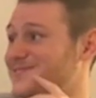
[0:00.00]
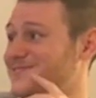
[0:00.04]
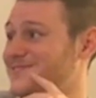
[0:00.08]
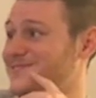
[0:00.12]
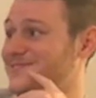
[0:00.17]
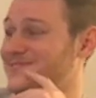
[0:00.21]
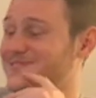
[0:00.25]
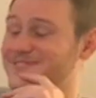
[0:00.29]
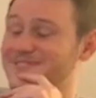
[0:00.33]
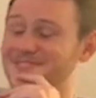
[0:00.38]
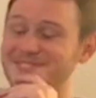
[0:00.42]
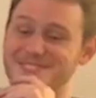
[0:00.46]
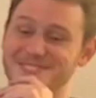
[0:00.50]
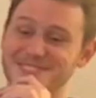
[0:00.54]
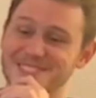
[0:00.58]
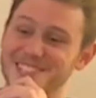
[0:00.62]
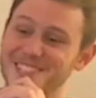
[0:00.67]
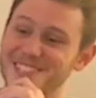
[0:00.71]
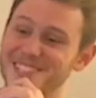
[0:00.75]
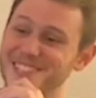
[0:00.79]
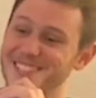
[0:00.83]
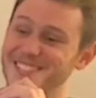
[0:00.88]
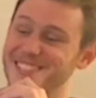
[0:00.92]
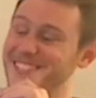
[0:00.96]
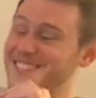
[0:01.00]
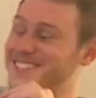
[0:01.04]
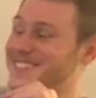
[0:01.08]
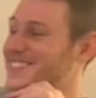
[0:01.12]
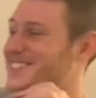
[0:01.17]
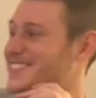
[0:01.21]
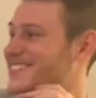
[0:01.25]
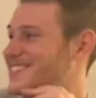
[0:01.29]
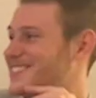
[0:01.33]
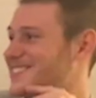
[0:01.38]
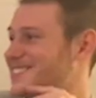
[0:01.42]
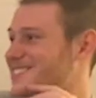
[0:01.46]
He's definitely better than
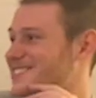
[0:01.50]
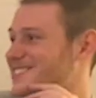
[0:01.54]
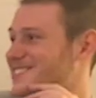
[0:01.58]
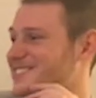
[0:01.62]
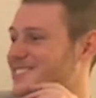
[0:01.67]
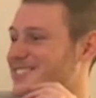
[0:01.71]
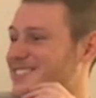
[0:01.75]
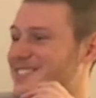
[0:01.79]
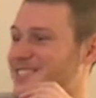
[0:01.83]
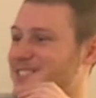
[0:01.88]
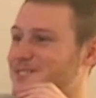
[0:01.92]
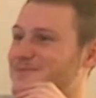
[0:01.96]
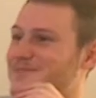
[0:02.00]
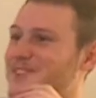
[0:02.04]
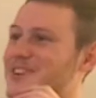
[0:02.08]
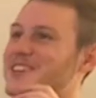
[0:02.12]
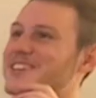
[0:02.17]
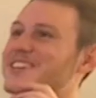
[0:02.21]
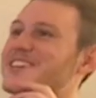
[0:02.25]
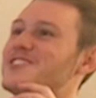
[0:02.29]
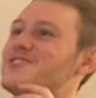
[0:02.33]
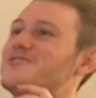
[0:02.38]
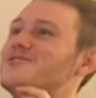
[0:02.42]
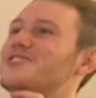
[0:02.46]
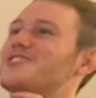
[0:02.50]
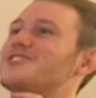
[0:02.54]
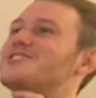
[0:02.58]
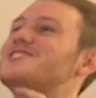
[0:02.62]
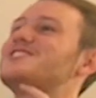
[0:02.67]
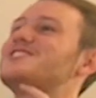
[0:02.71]
Markelle Fultz. I'll agree with that